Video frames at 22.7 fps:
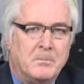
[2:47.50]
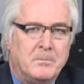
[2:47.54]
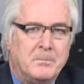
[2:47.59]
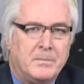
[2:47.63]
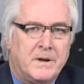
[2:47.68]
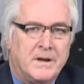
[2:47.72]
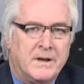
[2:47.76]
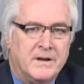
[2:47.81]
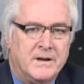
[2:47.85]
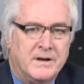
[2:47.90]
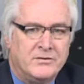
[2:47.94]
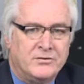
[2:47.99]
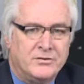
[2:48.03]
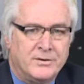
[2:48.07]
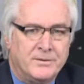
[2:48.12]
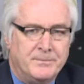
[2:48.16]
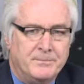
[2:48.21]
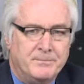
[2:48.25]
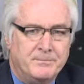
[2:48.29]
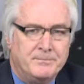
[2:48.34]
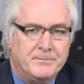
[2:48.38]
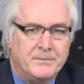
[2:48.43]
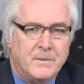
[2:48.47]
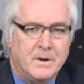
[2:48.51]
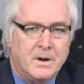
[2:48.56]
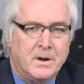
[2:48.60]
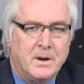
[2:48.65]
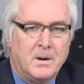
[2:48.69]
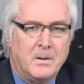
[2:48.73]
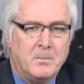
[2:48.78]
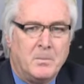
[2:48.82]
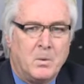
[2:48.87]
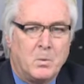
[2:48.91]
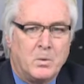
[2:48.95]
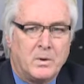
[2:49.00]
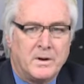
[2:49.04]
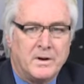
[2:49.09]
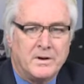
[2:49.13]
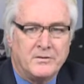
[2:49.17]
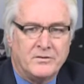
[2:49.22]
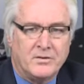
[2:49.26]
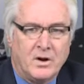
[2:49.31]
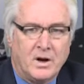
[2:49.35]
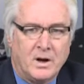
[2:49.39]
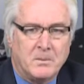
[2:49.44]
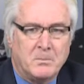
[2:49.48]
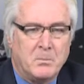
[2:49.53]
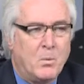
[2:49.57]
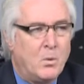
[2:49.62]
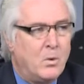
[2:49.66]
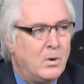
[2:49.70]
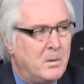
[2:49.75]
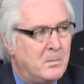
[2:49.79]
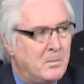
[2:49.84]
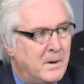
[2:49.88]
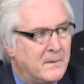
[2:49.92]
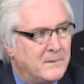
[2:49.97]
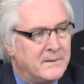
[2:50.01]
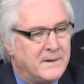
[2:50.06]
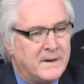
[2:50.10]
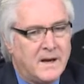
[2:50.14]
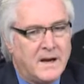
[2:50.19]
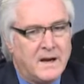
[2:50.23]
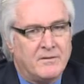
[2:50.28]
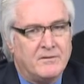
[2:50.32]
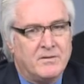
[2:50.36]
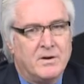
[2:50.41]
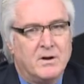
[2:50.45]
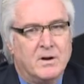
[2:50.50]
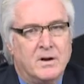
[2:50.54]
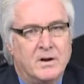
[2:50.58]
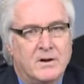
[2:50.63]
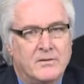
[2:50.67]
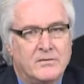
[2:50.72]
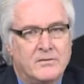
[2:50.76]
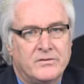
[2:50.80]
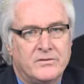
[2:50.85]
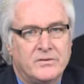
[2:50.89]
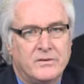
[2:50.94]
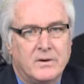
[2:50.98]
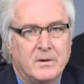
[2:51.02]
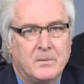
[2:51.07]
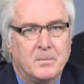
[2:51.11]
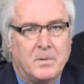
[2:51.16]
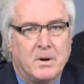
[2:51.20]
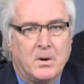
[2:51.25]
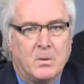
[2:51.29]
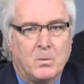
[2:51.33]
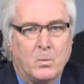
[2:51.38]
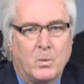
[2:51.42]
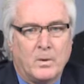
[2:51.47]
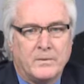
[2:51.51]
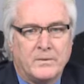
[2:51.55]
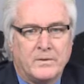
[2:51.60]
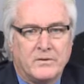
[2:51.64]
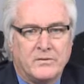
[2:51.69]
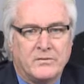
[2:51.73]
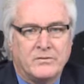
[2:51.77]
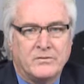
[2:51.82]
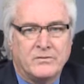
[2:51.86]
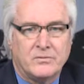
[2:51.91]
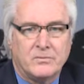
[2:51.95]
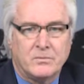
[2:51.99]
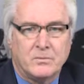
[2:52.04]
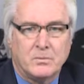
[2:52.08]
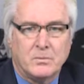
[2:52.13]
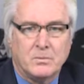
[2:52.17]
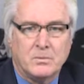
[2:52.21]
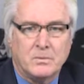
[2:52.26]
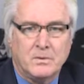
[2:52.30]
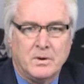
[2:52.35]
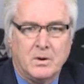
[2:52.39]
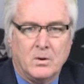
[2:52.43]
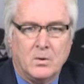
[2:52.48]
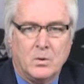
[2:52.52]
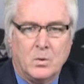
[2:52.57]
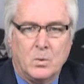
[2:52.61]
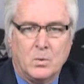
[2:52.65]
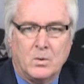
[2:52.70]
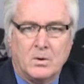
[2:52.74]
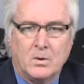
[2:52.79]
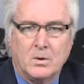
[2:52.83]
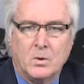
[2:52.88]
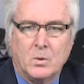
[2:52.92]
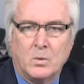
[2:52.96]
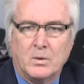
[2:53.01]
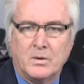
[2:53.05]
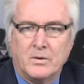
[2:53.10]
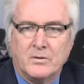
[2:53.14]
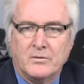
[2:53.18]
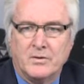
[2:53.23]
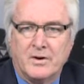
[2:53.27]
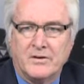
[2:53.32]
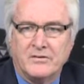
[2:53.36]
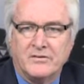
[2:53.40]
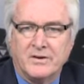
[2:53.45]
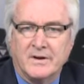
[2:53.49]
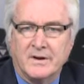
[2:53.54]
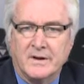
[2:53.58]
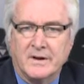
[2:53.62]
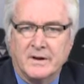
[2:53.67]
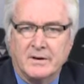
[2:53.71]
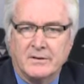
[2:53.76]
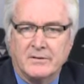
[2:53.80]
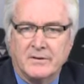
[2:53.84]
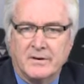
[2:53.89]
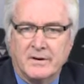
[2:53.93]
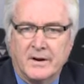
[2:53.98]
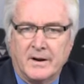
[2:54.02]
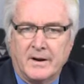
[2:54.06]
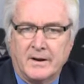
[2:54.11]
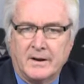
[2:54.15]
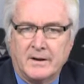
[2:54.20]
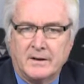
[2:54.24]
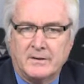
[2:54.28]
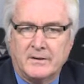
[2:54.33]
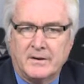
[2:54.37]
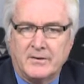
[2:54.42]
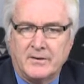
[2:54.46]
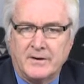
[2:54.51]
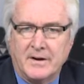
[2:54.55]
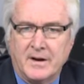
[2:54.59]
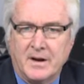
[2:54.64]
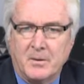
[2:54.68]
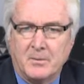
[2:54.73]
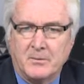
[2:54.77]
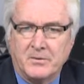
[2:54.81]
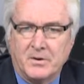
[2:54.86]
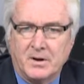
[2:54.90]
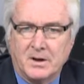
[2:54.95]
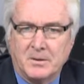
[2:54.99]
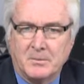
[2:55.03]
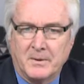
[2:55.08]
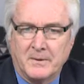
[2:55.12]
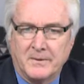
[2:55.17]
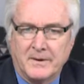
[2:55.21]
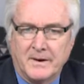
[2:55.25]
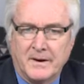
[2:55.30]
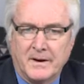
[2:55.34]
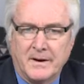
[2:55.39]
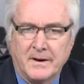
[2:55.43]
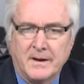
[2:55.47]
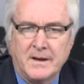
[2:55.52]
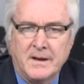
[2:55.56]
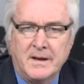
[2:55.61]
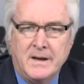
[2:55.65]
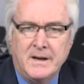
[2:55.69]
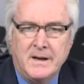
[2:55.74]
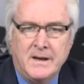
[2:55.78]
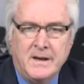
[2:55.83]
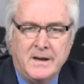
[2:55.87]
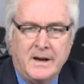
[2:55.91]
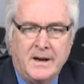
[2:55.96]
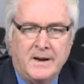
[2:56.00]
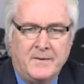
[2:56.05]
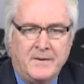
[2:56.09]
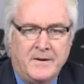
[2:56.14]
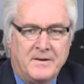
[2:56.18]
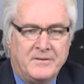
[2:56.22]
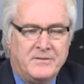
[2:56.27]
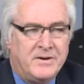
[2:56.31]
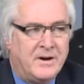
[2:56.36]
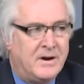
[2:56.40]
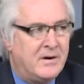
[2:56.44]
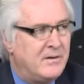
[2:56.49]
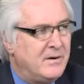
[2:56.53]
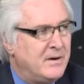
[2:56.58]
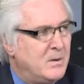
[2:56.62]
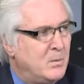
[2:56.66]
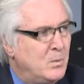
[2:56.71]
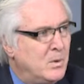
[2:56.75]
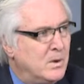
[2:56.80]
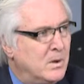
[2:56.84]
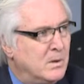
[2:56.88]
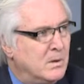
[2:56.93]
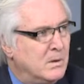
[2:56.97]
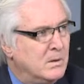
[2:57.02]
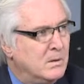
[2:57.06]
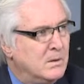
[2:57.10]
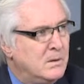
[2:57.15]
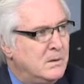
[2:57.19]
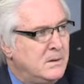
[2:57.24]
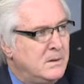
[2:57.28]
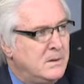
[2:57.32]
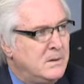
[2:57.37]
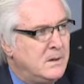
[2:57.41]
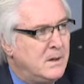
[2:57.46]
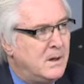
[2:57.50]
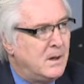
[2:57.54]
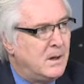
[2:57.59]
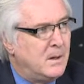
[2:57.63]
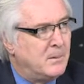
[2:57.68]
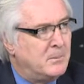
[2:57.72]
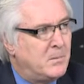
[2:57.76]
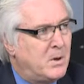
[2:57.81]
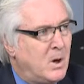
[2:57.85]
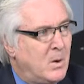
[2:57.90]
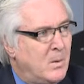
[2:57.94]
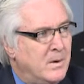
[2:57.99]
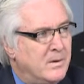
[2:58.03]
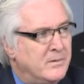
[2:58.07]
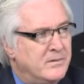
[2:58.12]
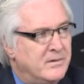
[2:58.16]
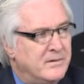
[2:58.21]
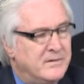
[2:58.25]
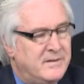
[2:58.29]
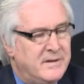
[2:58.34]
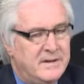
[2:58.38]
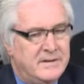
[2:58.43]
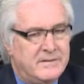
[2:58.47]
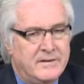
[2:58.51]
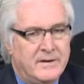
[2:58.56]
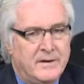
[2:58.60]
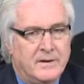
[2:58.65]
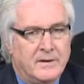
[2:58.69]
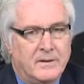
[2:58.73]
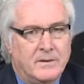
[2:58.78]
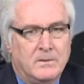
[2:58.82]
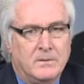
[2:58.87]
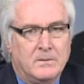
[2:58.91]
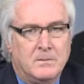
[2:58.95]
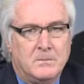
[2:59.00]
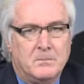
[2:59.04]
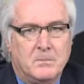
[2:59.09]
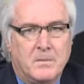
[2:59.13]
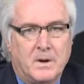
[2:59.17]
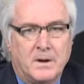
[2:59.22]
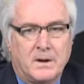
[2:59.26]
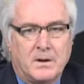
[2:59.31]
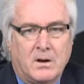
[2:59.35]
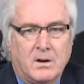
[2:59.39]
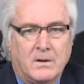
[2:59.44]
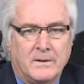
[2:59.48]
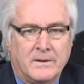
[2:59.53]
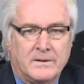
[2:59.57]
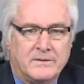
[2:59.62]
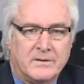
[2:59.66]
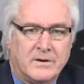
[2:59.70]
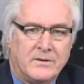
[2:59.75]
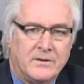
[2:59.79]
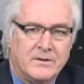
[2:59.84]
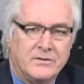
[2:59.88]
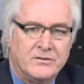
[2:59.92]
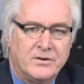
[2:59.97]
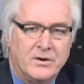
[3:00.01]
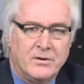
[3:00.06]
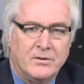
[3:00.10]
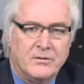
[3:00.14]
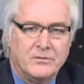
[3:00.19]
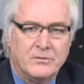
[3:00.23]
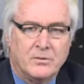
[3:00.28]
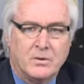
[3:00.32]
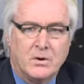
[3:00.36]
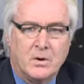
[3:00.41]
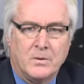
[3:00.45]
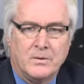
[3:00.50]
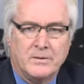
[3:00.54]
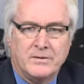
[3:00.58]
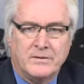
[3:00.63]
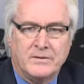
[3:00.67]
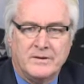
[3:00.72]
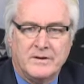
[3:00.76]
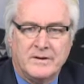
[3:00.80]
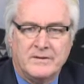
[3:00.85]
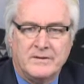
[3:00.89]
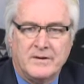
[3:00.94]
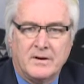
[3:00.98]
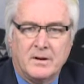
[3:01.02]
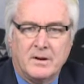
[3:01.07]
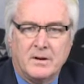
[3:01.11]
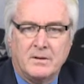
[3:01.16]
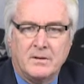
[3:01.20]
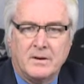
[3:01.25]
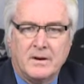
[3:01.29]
condition. But we're going to talk more about the caveats, about what this, who we're addressing here today. Terry and I will talk about that. And then Terry will go into detail, my colleague Terry Jones will go into detail